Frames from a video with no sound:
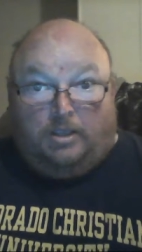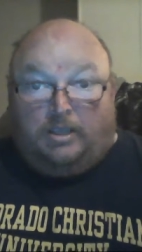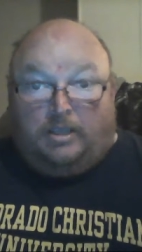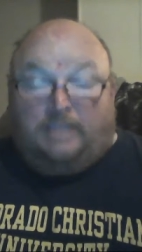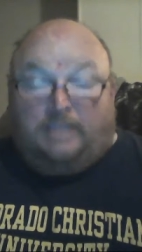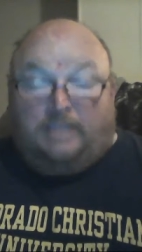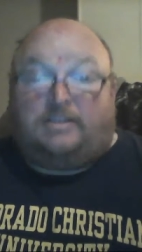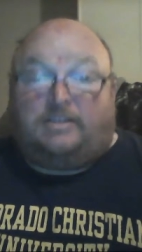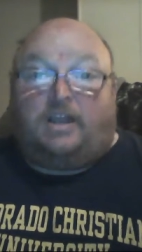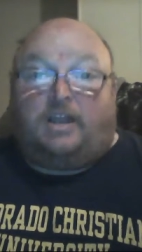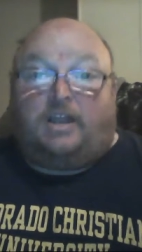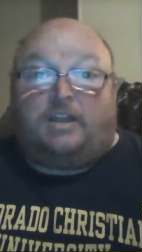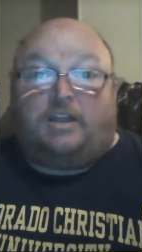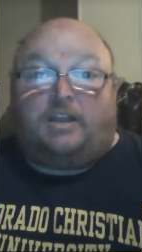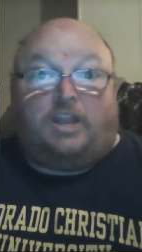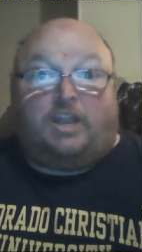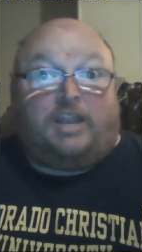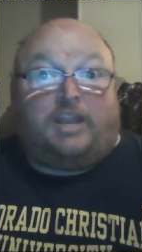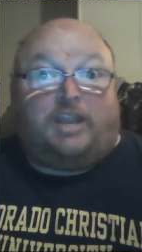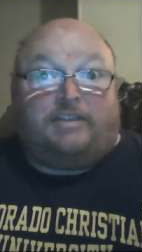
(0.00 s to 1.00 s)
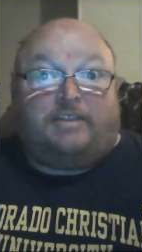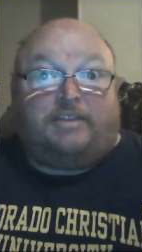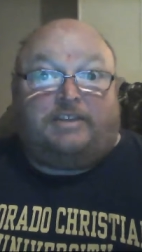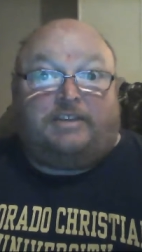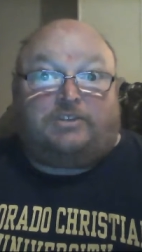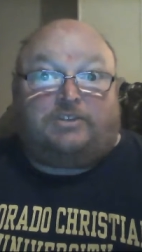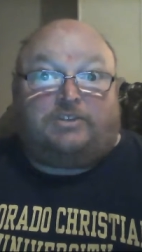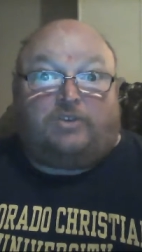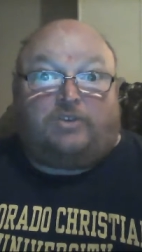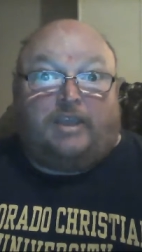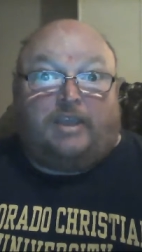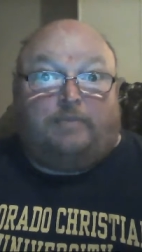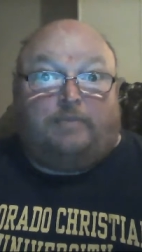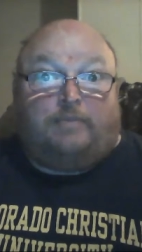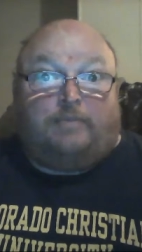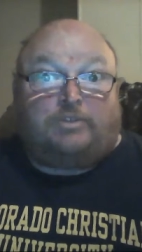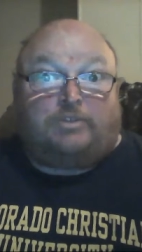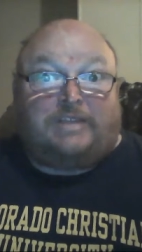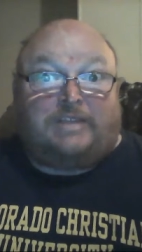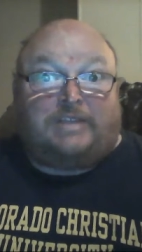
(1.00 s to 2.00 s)
And a lot of the digital
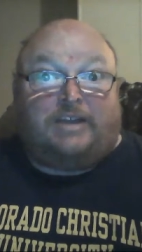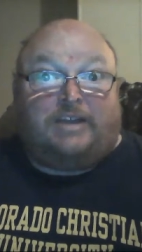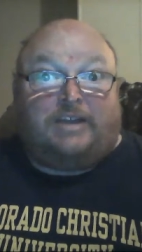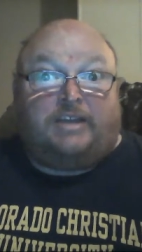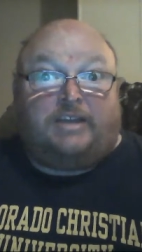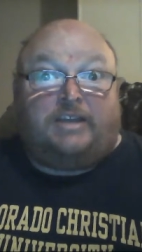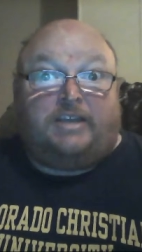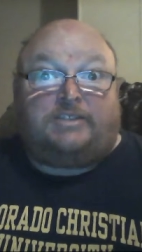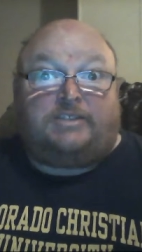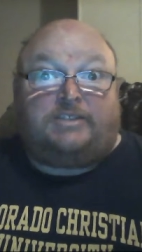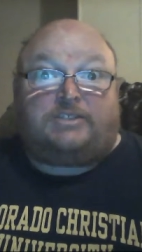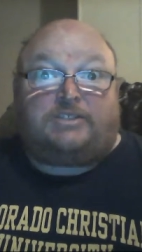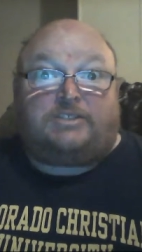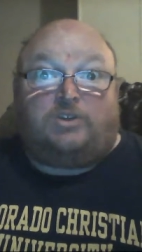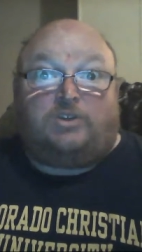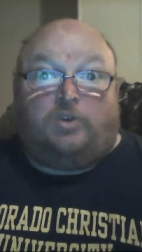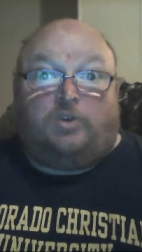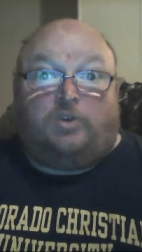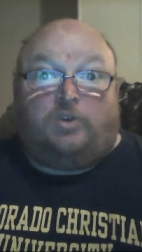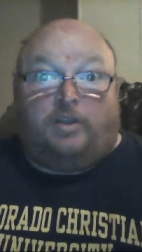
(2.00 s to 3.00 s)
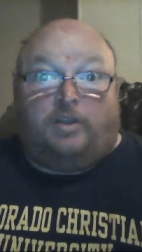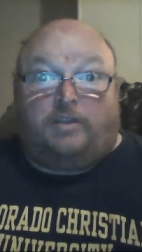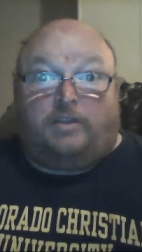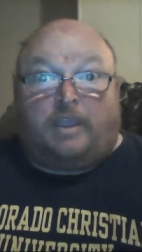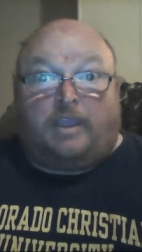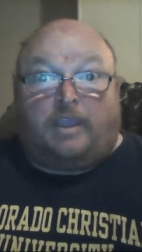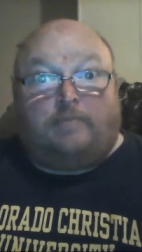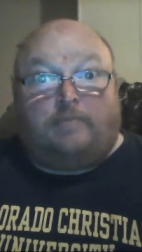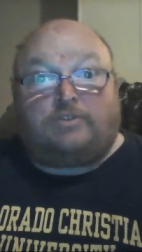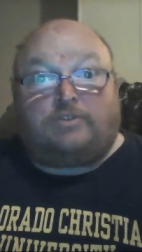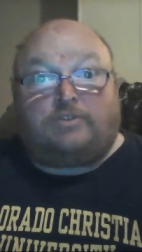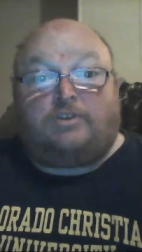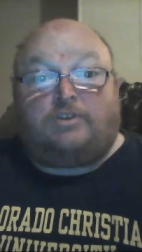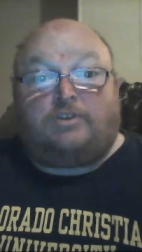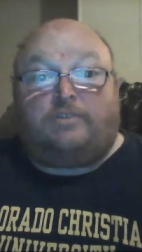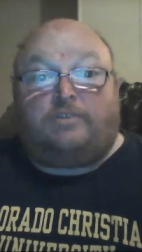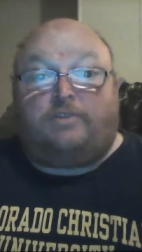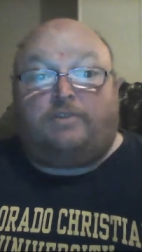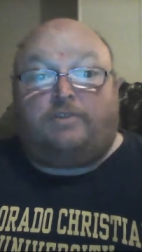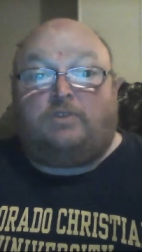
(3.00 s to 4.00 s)
cameras nowadays and the cameras on
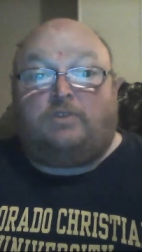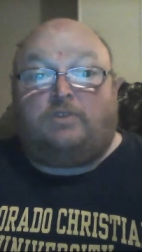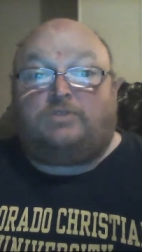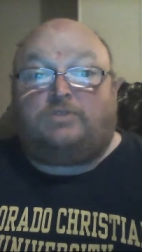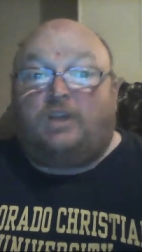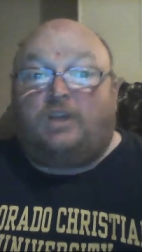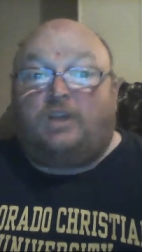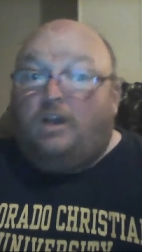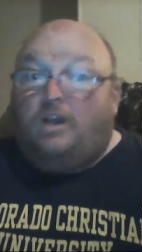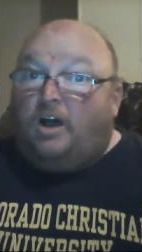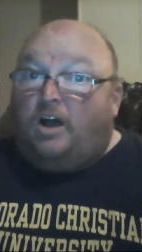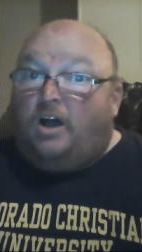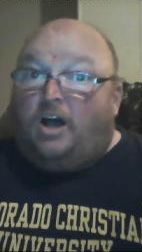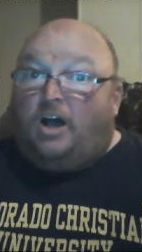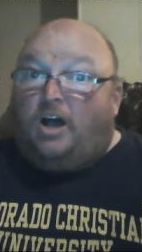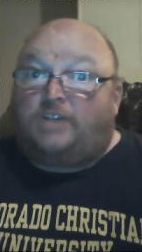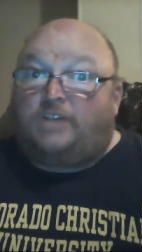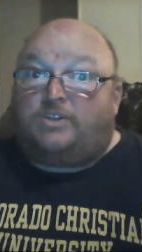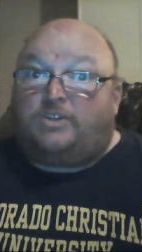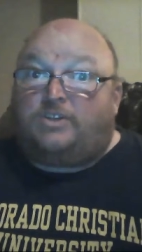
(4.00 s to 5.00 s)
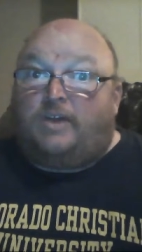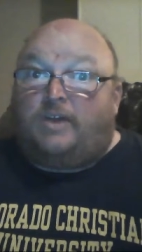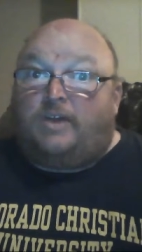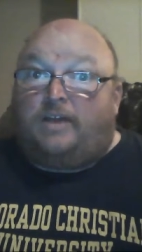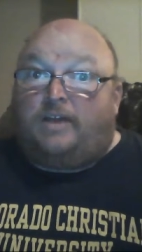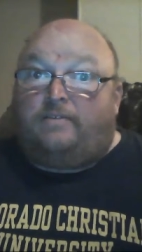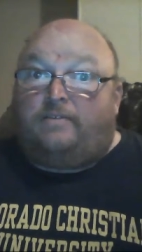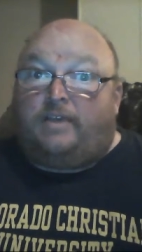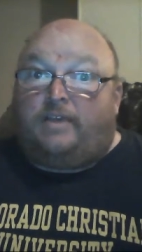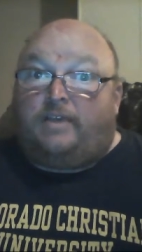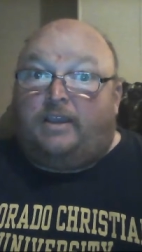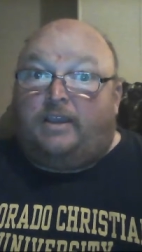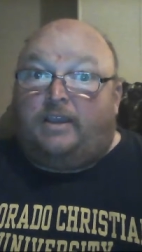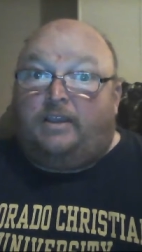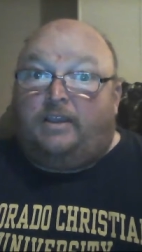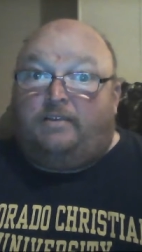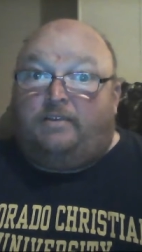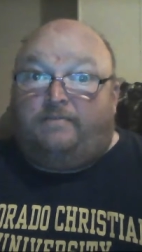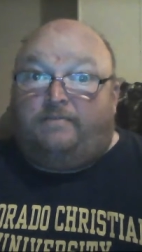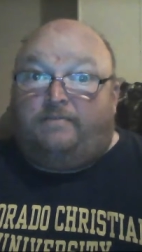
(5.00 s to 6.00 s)
your phones also have
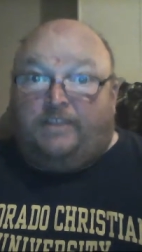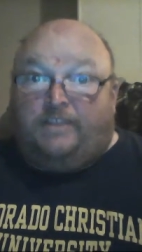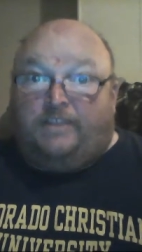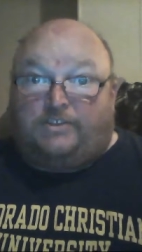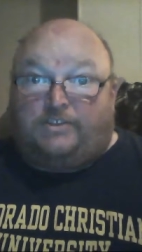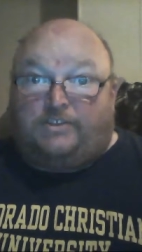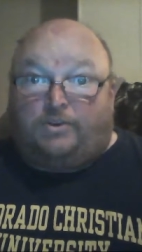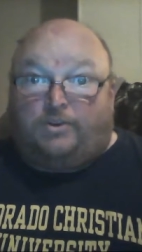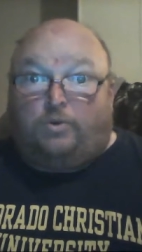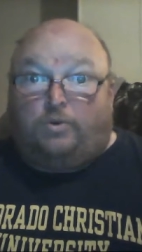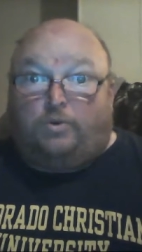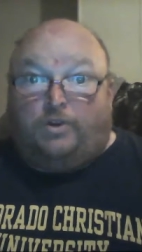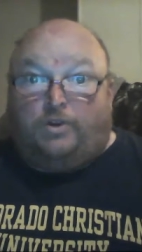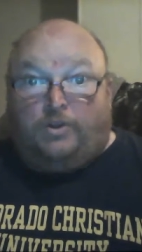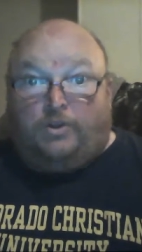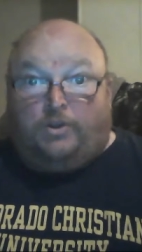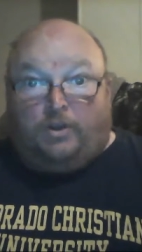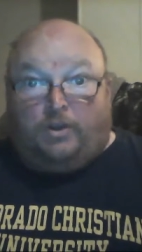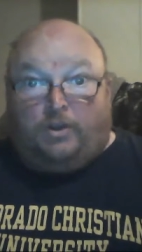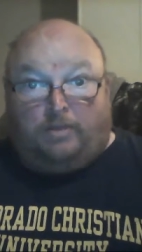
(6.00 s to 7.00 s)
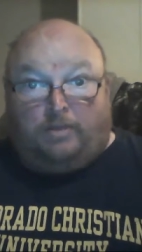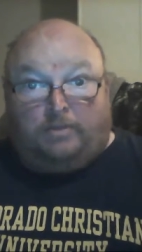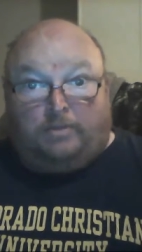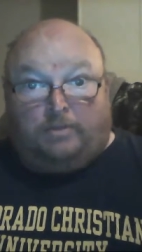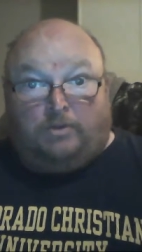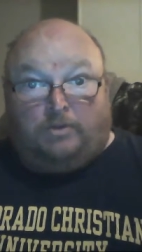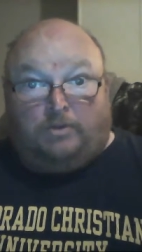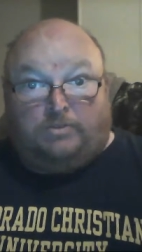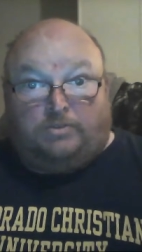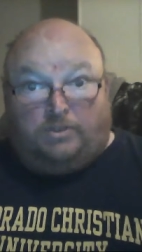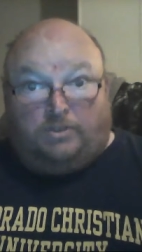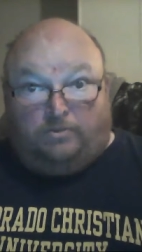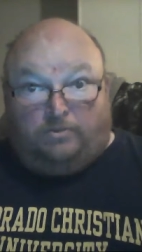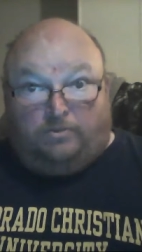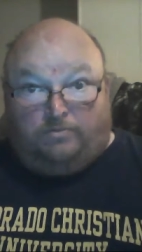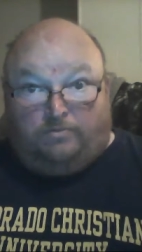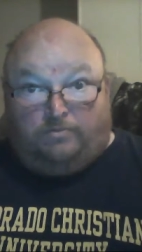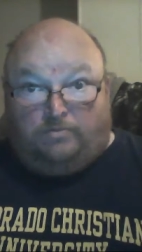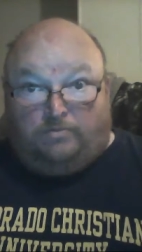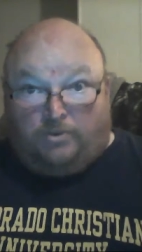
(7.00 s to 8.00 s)
a feature where you can upload
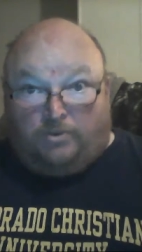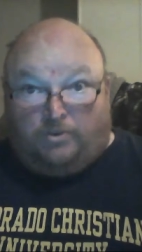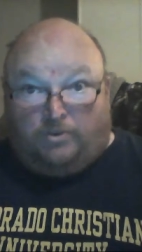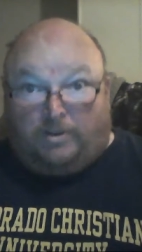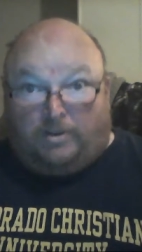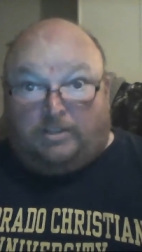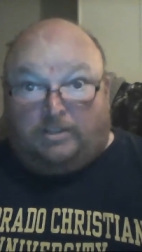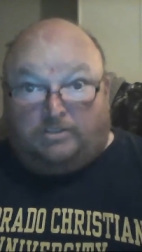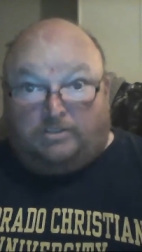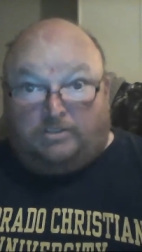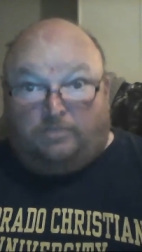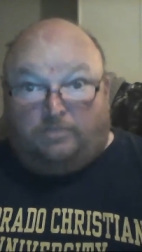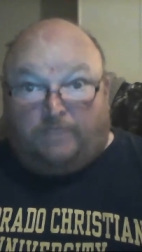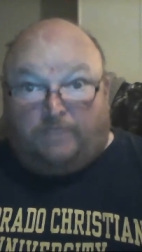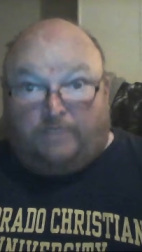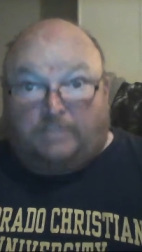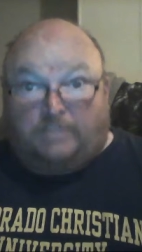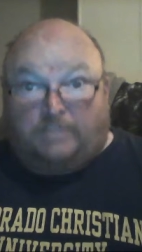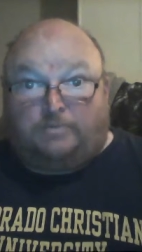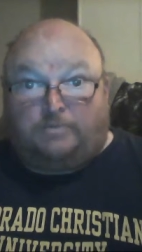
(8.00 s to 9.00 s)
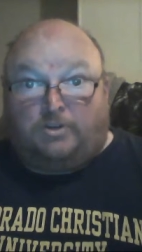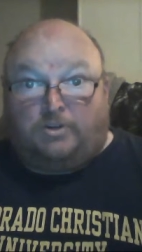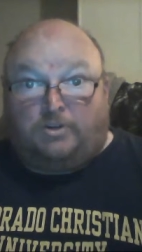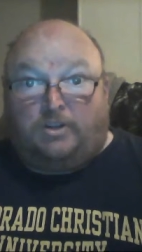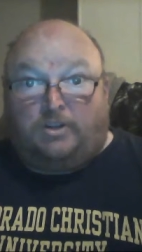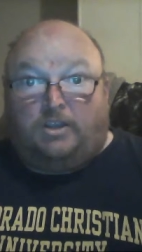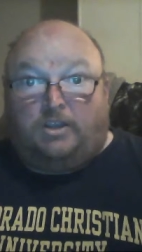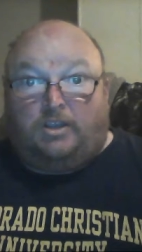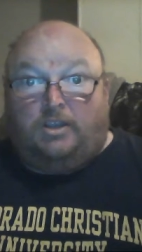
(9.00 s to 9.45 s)
directly to Facebook.